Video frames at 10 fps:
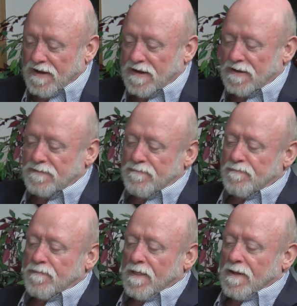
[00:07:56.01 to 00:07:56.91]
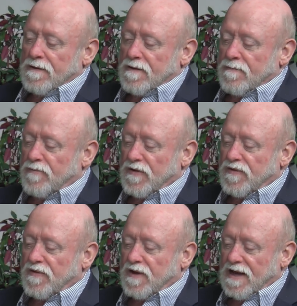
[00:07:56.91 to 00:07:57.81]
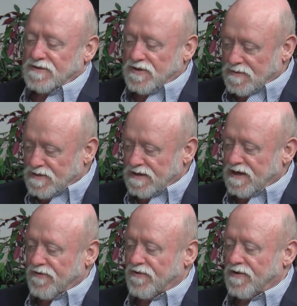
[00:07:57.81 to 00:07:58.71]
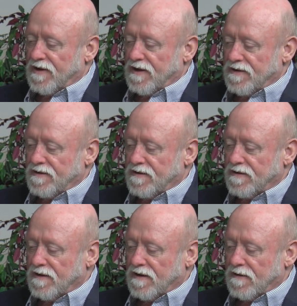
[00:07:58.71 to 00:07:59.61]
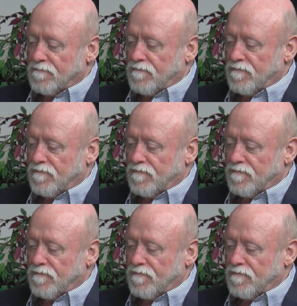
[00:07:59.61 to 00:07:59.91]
uh, but the council comes together and, um,